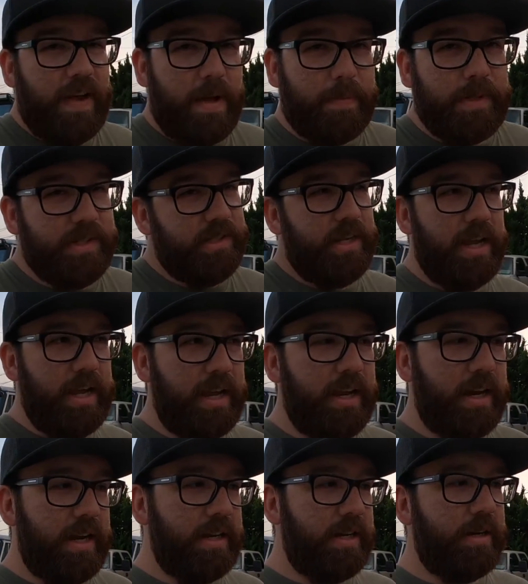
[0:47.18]
happens
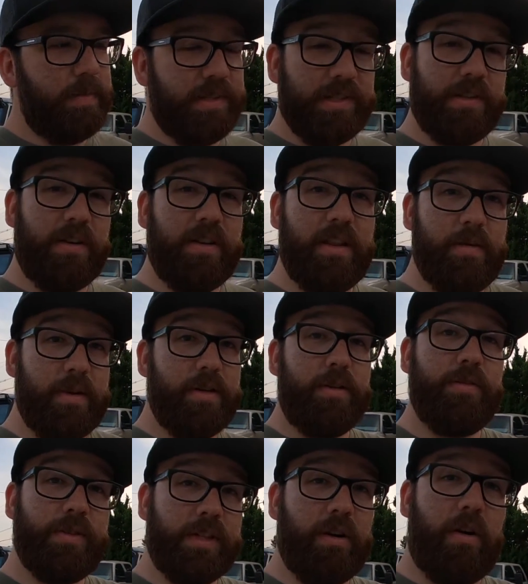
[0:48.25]
and I ended up installing them and
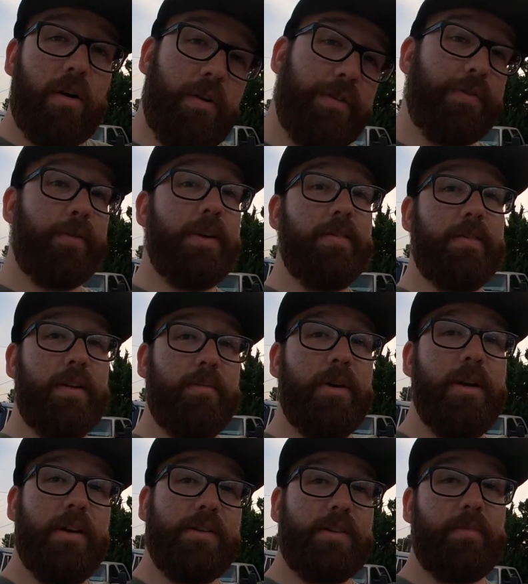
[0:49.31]
using all 3 of them.
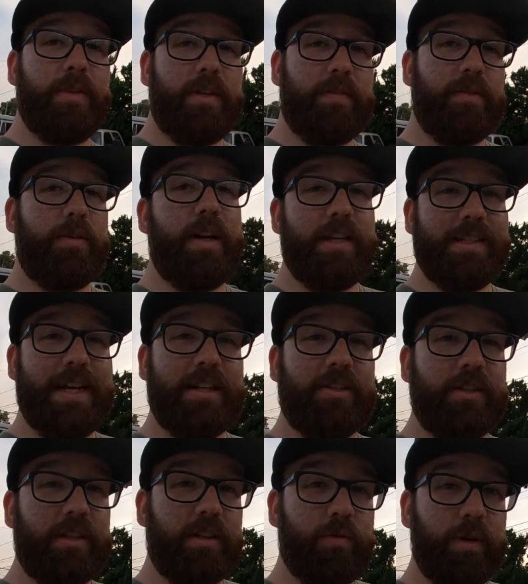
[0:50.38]
So I'm going to give you guys
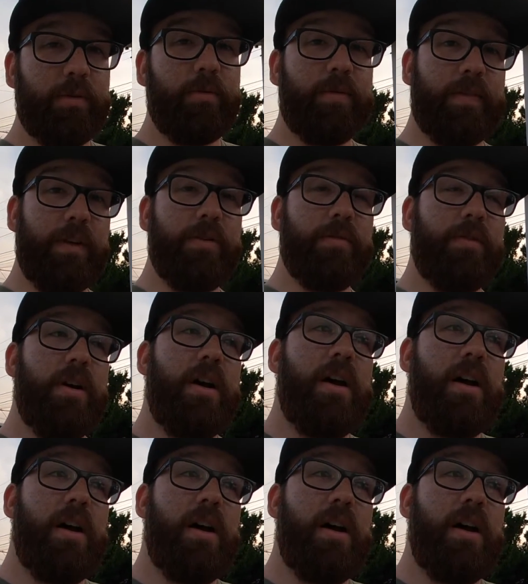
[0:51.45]
actually a quick review.